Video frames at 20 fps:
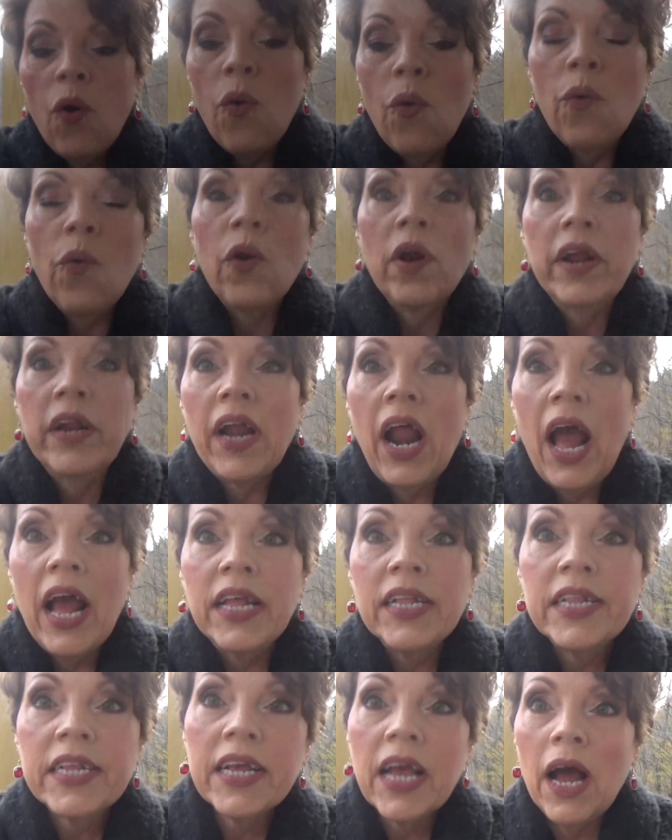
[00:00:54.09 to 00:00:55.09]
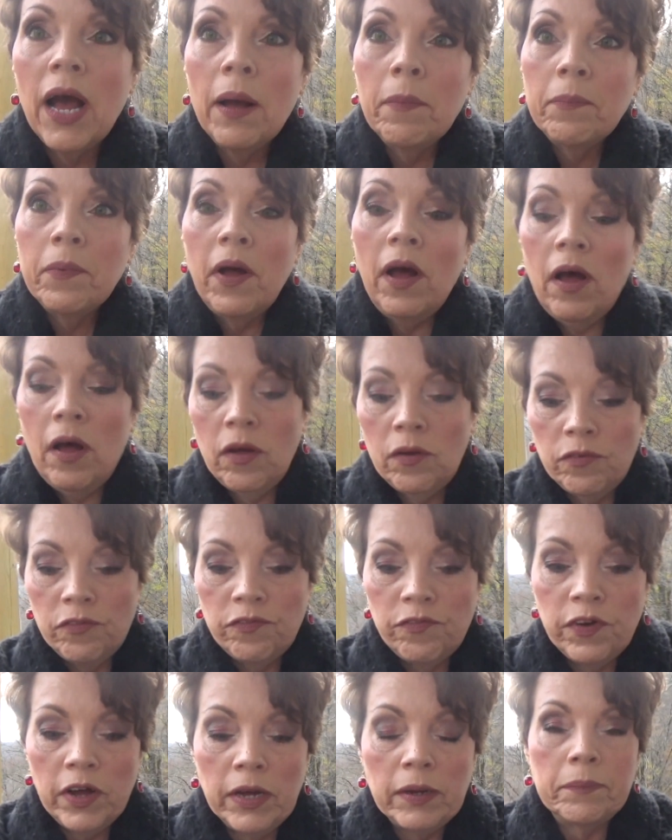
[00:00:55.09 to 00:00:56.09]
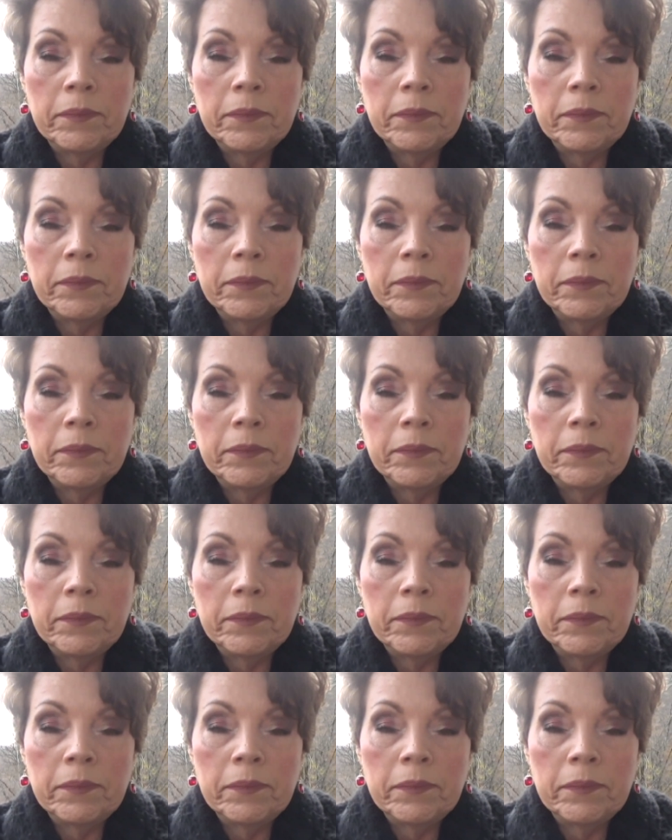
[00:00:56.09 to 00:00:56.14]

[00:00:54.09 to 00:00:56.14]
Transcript: or a nice cup of